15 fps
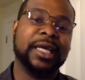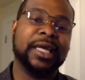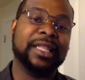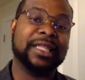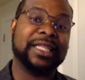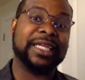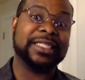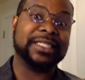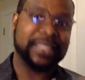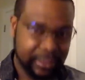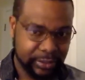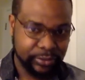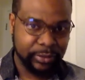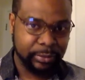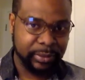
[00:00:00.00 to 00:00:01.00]
and that they
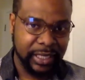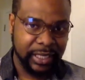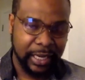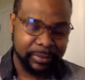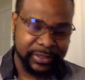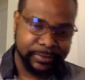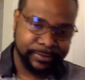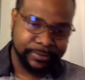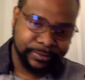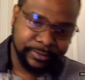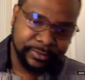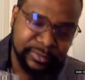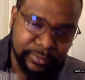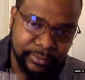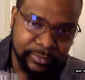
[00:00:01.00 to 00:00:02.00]
continue to be
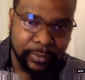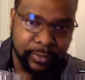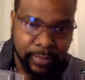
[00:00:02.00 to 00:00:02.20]
happy.